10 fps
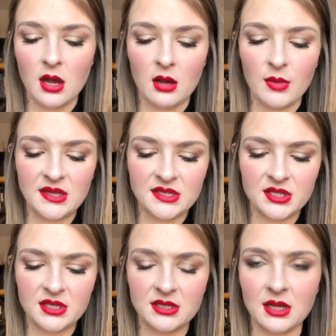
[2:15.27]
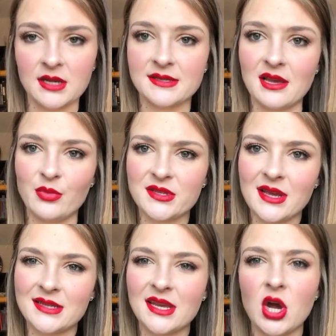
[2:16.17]
Mine's just a deluxe sample
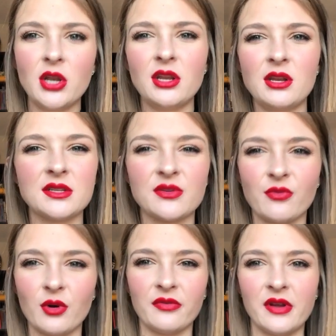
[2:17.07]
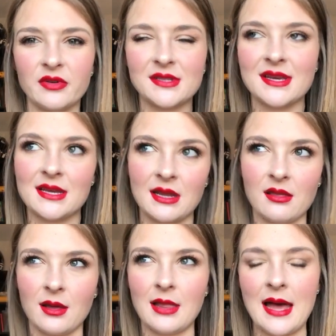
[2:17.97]
size. I got it in a Sephora Favorites kit, I
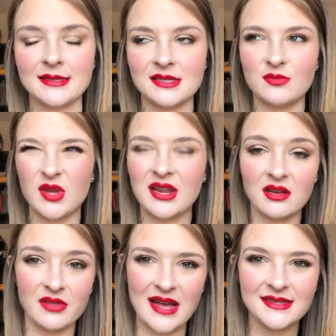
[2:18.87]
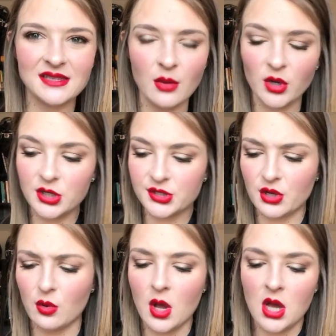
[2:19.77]
think beginning of last summer,
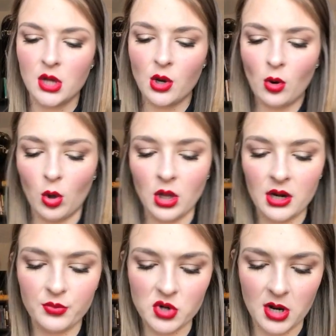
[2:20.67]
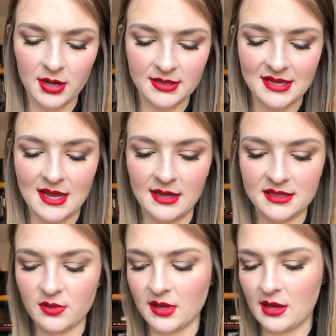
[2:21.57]
so not a whole lot of product in
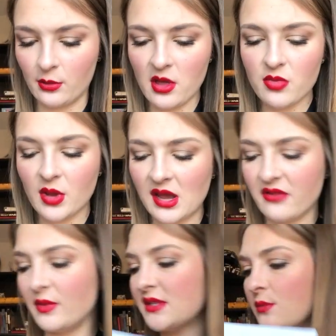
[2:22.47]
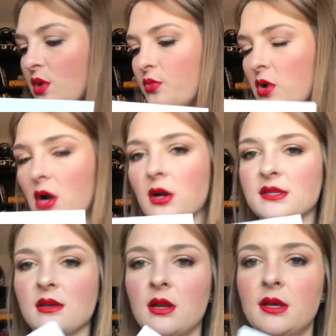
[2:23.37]
it to begin with, but I have made some good
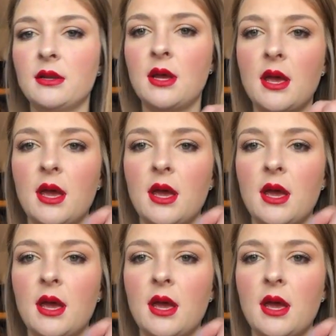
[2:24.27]
progress on it.